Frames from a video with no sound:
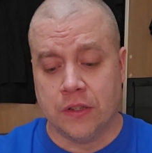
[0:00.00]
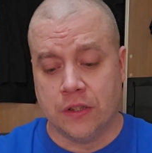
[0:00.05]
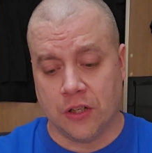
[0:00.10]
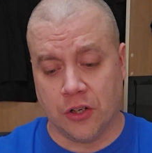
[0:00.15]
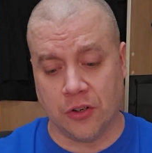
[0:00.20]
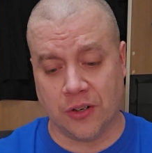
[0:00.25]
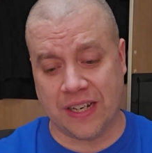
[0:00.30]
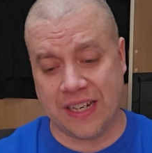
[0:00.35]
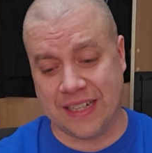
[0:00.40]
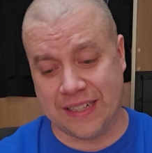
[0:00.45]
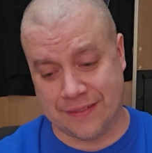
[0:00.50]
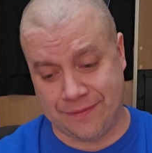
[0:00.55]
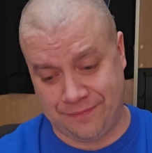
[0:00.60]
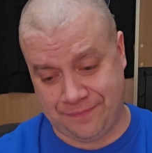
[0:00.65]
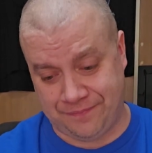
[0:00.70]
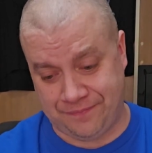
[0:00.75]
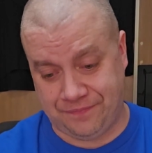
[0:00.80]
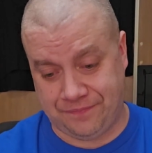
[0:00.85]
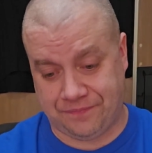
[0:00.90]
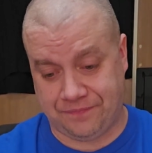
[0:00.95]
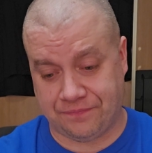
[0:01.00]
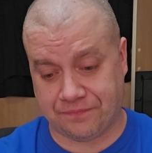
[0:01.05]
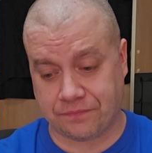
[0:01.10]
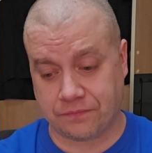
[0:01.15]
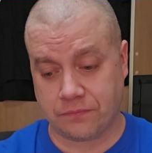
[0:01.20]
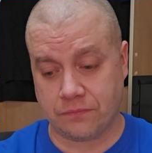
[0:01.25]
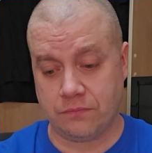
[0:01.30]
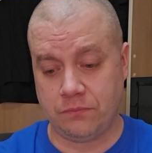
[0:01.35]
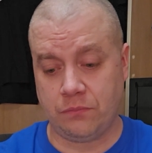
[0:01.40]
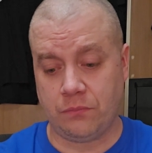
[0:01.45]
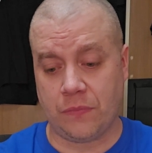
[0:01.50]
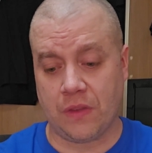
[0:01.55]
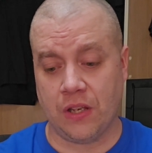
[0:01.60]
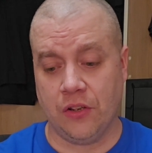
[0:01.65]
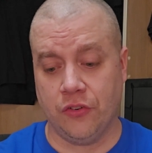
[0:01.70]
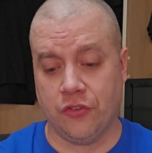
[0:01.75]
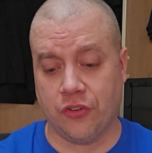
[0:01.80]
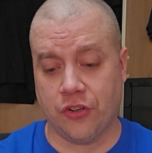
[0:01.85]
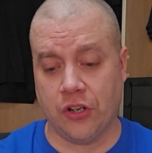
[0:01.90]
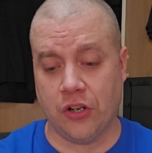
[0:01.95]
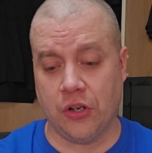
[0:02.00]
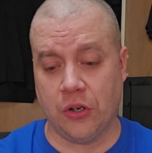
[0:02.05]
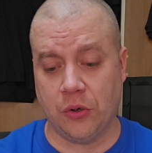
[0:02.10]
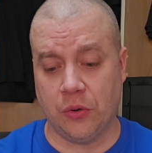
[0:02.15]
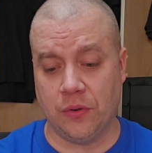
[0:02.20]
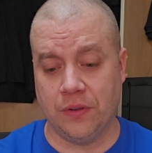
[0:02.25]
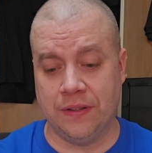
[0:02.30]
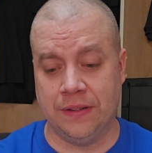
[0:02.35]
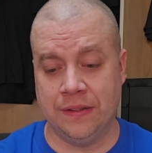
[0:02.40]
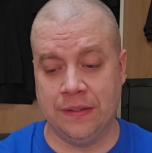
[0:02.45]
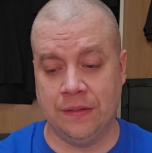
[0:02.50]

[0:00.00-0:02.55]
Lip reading: Okay. So,